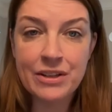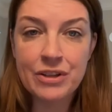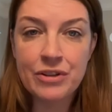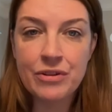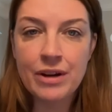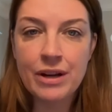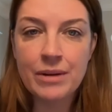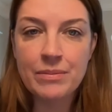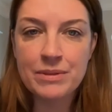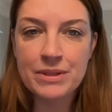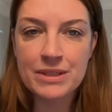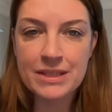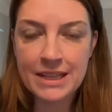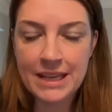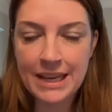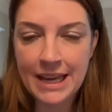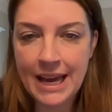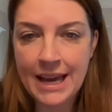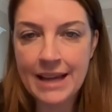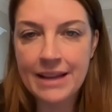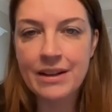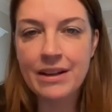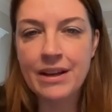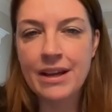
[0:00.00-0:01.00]
you're able to
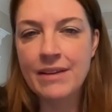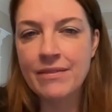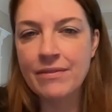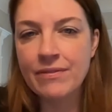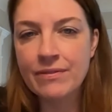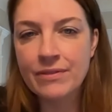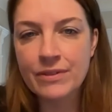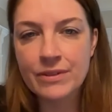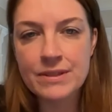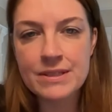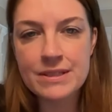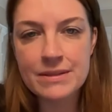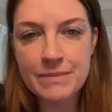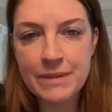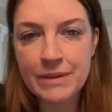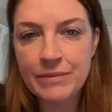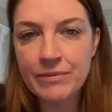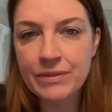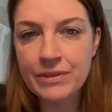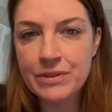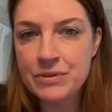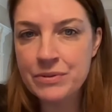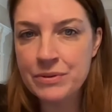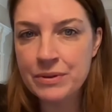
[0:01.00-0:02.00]
get a fulsome
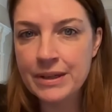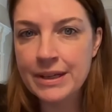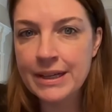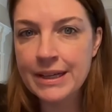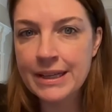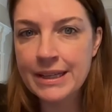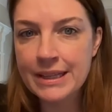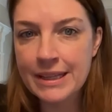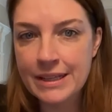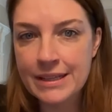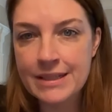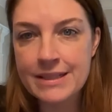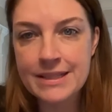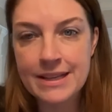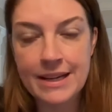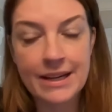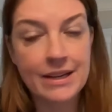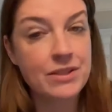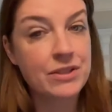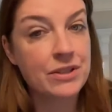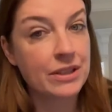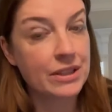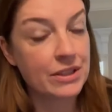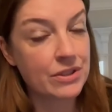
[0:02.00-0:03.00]
inventory that is
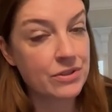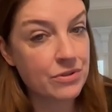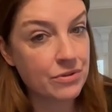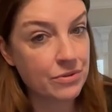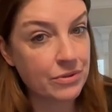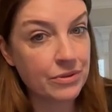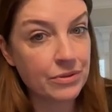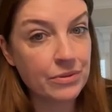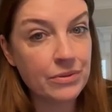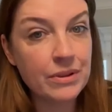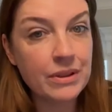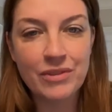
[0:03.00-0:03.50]
actually true,